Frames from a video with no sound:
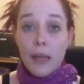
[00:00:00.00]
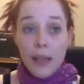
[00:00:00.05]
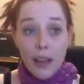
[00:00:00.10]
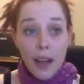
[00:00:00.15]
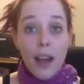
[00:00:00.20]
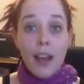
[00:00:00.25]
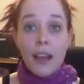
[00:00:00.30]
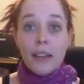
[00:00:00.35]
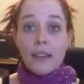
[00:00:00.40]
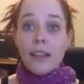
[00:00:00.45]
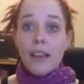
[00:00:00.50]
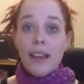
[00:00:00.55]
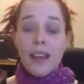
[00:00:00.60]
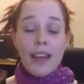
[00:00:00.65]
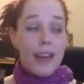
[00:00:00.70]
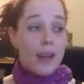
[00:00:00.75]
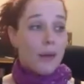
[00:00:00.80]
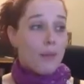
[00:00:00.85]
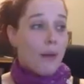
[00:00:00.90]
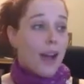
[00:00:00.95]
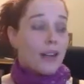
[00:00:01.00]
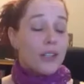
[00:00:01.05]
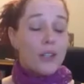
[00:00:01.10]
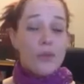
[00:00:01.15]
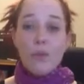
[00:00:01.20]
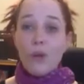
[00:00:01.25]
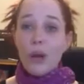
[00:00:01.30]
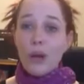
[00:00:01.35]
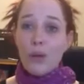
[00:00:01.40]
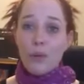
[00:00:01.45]
because
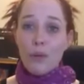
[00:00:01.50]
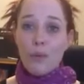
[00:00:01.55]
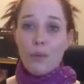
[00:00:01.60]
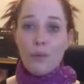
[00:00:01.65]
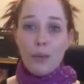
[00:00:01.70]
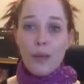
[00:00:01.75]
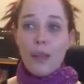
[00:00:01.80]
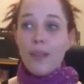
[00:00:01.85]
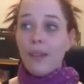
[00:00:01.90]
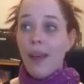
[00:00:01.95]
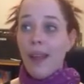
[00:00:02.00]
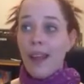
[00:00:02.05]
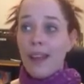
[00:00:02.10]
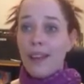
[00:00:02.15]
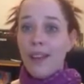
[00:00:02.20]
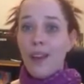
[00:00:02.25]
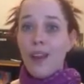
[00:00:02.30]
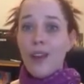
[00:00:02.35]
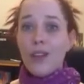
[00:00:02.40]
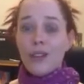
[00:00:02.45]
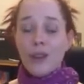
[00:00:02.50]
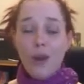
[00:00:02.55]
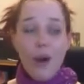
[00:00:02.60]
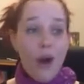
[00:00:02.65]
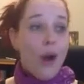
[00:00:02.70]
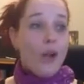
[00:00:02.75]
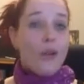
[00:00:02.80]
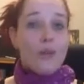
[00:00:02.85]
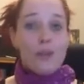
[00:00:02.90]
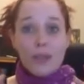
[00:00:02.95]
imagine what it would be like to
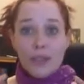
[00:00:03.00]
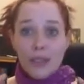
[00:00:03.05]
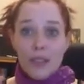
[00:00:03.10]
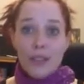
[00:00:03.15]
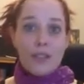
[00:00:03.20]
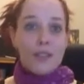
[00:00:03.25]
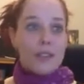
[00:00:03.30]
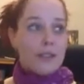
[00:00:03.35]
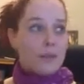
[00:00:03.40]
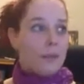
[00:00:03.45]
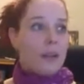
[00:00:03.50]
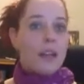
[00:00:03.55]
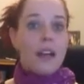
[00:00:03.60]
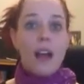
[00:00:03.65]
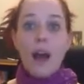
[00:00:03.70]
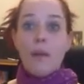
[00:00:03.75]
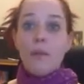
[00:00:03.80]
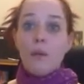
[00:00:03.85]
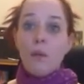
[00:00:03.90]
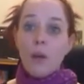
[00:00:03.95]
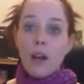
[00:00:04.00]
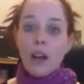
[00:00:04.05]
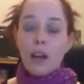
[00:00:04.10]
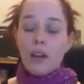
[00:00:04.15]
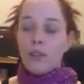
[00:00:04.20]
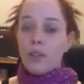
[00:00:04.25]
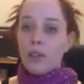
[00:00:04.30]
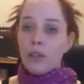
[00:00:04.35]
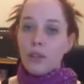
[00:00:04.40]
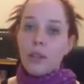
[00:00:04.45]
all of a sudden just become
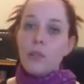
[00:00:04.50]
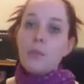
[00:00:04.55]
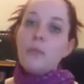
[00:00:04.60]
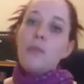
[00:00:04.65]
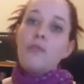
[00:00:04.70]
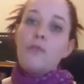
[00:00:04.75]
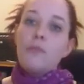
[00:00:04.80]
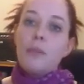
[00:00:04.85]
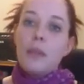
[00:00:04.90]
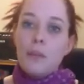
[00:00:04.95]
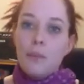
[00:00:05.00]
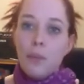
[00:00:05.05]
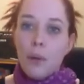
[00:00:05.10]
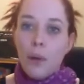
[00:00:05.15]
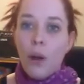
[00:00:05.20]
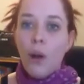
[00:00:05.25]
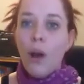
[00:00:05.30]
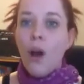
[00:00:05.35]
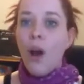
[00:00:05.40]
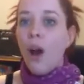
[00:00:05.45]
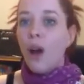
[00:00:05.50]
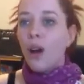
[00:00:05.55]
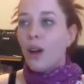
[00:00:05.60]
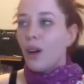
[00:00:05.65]
aware of a group of people